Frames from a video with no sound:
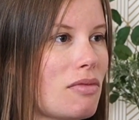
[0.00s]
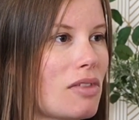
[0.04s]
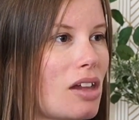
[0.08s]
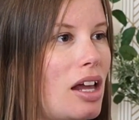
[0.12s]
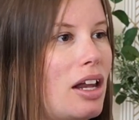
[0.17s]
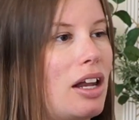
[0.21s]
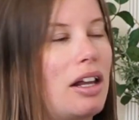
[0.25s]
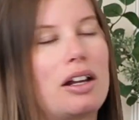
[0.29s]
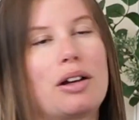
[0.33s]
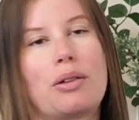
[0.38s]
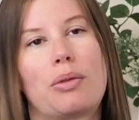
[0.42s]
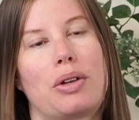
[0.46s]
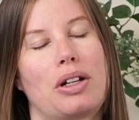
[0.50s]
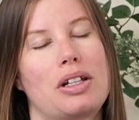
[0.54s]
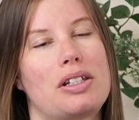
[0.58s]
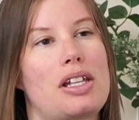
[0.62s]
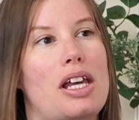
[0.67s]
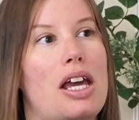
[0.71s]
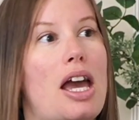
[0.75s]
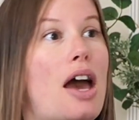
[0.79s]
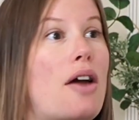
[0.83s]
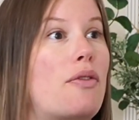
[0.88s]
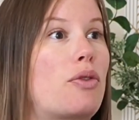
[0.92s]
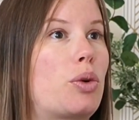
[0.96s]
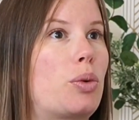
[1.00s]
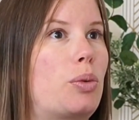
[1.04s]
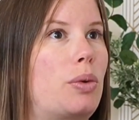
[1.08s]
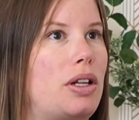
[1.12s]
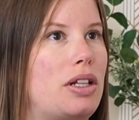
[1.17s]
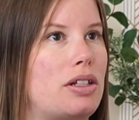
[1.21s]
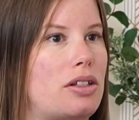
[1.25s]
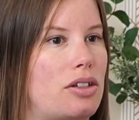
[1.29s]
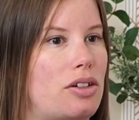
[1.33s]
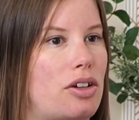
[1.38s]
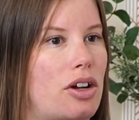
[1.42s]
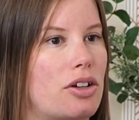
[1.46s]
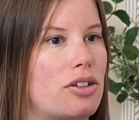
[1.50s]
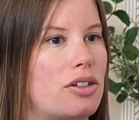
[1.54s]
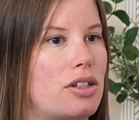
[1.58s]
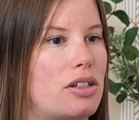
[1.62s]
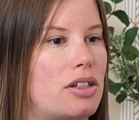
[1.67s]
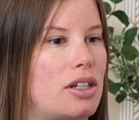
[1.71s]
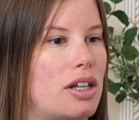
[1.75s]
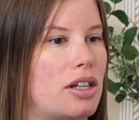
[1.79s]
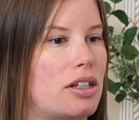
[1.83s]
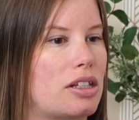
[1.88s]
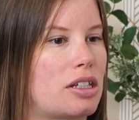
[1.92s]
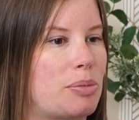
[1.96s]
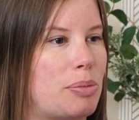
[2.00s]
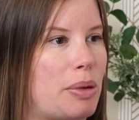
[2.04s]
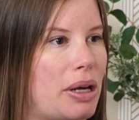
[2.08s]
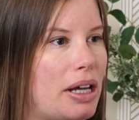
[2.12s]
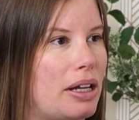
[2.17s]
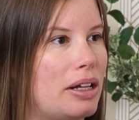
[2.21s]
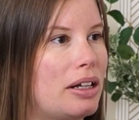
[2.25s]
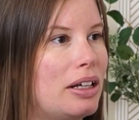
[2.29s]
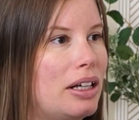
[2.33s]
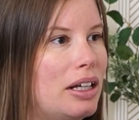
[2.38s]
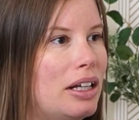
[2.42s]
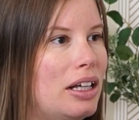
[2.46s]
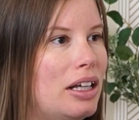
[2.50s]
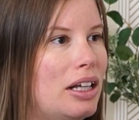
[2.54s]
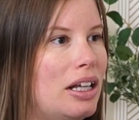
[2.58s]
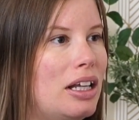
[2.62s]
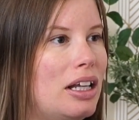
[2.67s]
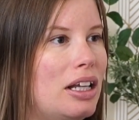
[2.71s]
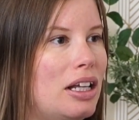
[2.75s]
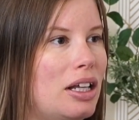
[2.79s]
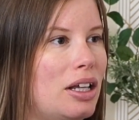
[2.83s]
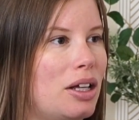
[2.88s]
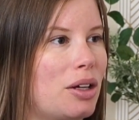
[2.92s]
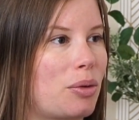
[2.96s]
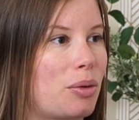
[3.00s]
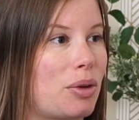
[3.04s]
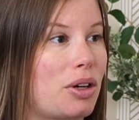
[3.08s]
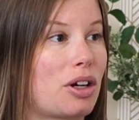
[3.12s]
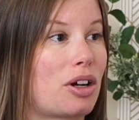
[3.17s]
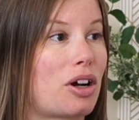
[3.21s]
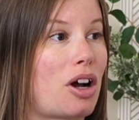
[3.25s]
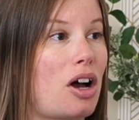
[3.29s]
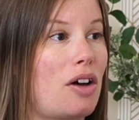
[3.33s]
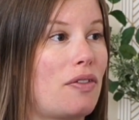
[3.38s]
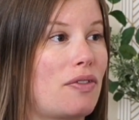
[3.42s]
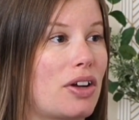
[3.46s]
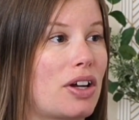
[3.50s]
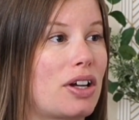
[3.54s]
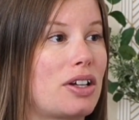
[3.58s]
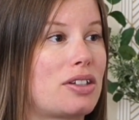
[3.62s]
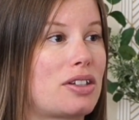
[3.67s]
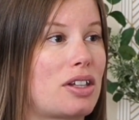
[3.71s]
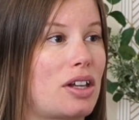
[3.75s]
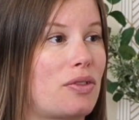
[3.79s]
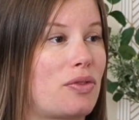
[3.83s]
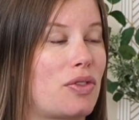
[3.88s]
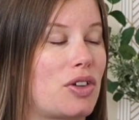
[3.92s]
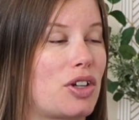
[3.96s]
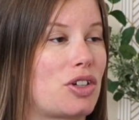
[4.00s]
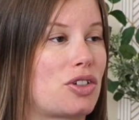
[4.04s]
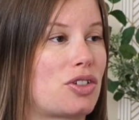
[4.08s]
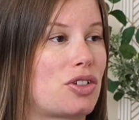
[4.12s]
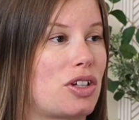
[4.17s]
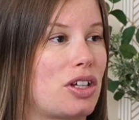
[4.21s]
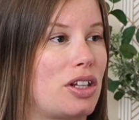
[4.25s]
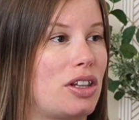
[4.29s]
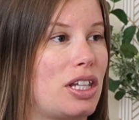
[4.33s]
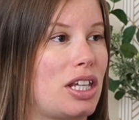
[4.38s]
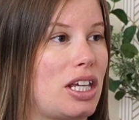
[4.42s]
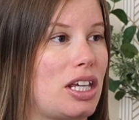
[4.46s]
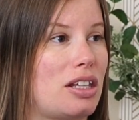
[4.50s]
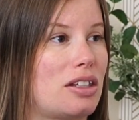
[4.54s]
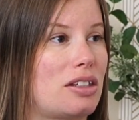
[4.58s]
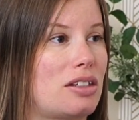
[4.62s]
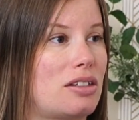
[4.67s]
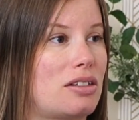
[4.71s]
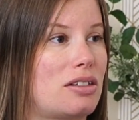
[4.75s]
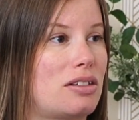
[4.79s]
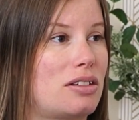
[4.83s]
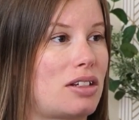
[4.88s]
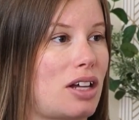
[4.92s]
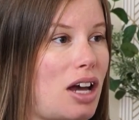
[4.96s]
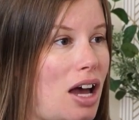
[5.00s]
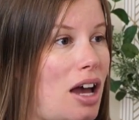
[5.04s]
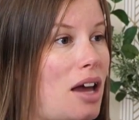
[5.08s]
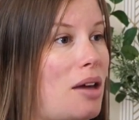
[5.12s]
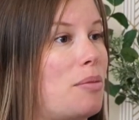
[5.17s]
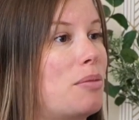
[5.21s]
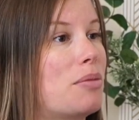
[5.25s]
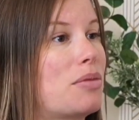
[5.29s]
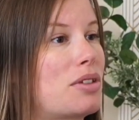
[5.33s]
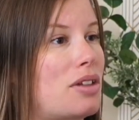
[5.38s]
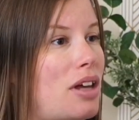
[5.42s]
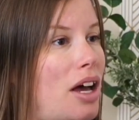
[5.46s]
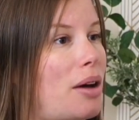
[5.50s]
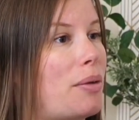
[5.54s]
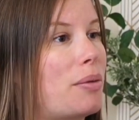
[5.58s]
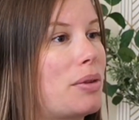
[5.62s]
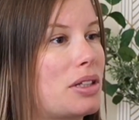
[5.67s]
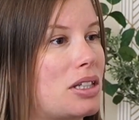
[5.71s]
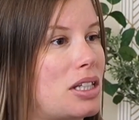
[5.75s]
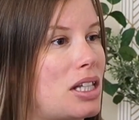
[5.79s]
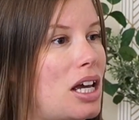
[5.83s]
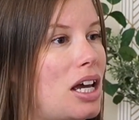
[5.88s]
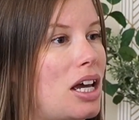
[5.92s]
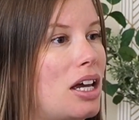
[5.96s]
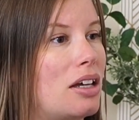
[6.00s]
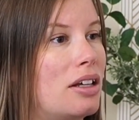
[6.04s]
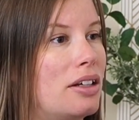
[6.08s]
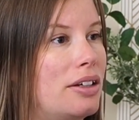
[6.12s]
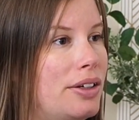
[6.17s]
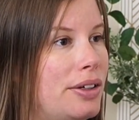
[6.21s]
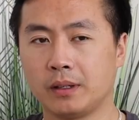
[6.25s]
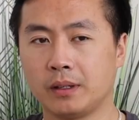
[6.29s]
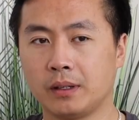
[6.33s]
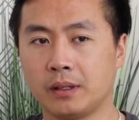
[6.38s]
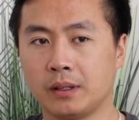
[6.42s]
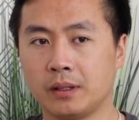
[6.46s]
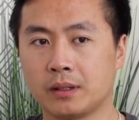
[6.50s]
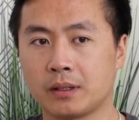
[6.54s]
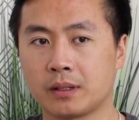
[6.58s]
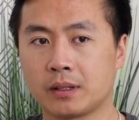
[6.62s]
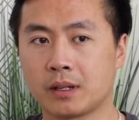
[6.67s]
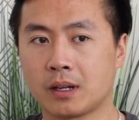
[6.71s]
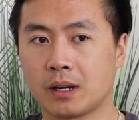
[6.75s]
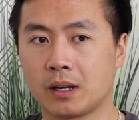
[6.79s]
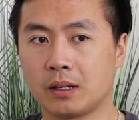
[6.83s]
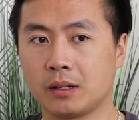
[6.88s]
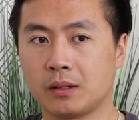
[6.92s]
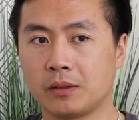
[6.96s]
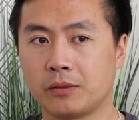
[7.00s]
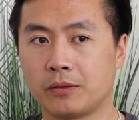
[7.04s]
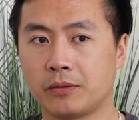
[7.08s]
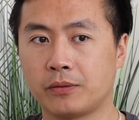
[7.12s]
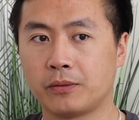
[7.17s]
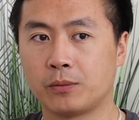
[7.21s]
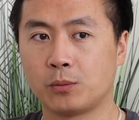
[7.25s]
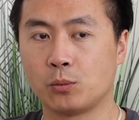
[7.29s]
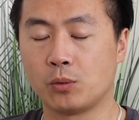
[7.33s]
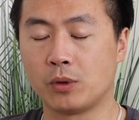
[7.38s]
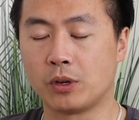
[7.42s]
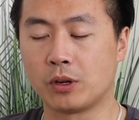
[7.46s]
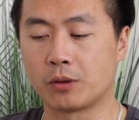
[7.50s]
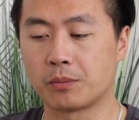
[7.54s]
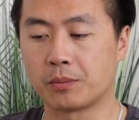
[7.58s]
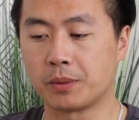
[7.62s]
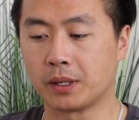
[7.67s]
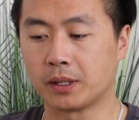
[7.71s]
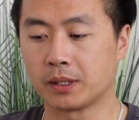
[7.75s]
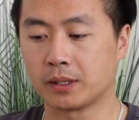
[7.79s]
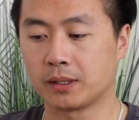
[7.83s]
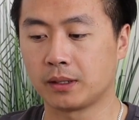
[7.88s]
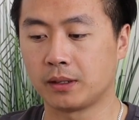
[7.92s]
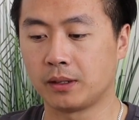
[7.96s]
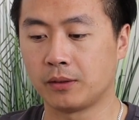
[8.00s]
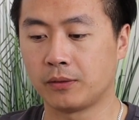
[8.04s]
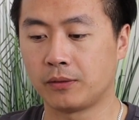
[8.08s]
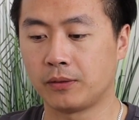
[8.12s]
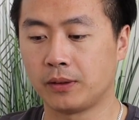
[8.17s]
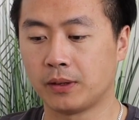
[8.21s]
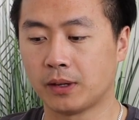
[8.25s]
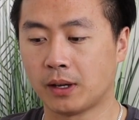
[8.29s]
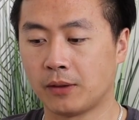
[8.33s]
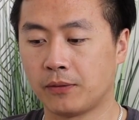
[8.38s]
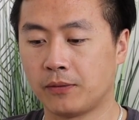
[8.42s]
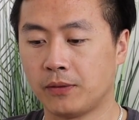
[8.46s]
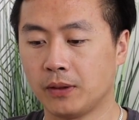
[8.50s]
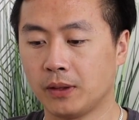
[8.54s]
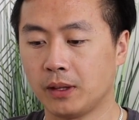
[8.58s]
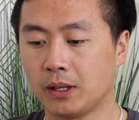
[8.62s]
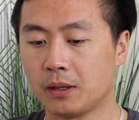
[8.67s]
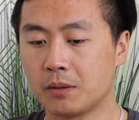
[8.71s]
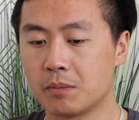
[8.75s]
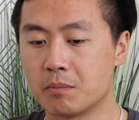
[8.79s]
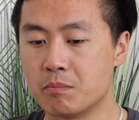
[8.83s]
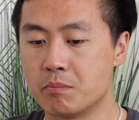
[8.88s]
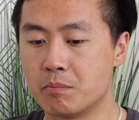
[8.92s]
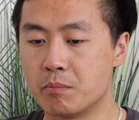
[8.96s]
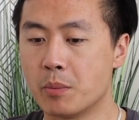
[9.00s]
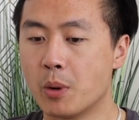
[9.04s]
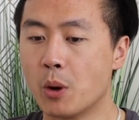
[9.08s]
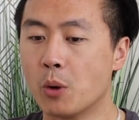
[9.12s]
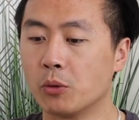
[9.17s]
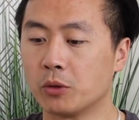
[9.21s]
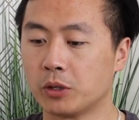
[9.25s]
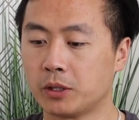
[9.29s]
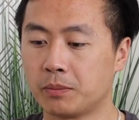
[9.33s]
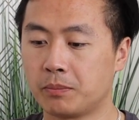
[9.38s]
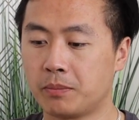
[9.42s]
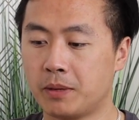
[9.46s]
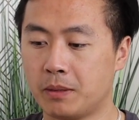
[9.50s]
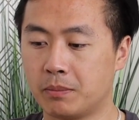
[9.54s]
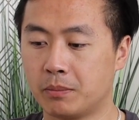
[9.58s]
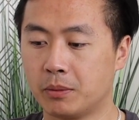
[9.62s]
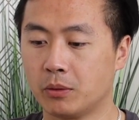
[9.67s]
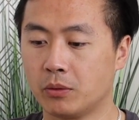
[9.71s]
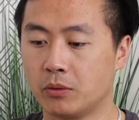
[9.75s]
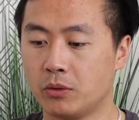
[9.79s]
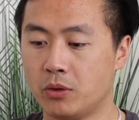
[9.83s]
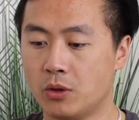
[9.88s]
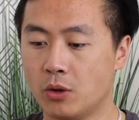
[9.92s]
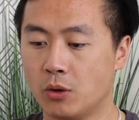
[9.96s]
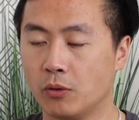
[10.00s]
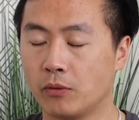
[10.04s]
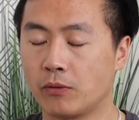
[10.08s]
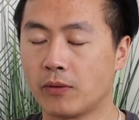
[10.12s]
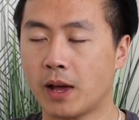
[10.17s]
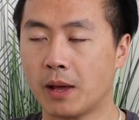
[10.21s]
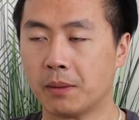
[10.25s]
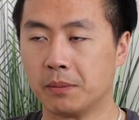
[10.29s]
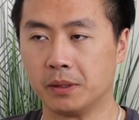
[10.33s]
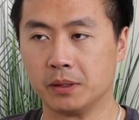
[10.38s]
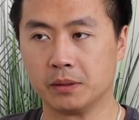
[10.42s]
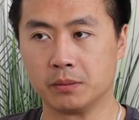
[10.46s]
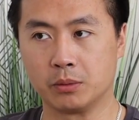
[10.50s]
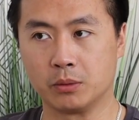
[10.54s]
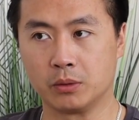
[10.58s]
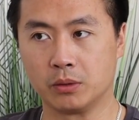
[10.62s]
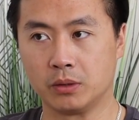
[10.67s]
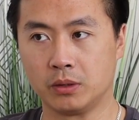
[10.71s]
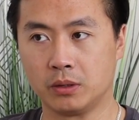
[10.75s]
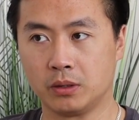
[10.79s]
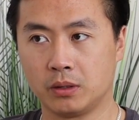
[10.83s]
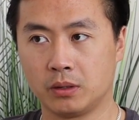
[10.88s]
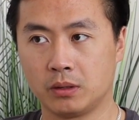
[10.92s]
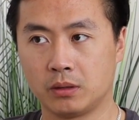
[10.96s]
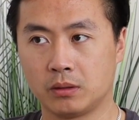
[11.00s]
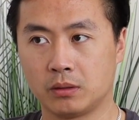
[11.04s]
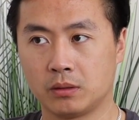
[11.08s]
And I don't want to say everyone is a narcissist, but we are all very selfish in these times, I would say. It's kind of weird because I feel like most people know family is important.